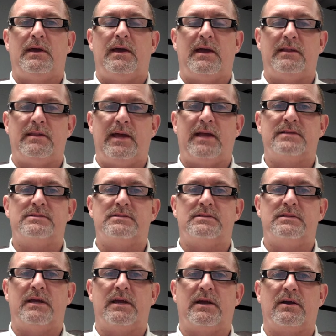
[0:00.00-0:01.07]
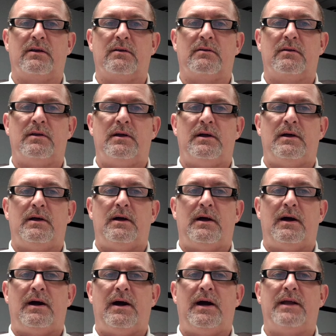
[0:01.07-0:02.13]
And that's their
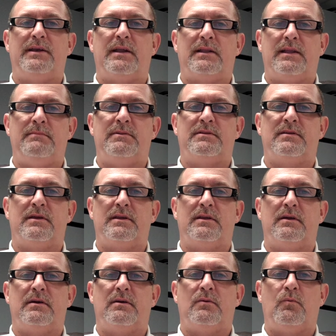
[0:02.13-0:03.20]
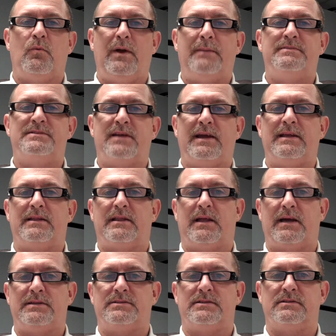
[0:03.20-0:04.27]
unlimited website
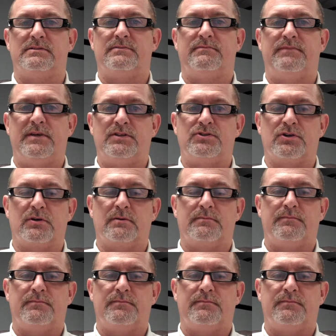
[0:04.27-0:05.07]
license feature.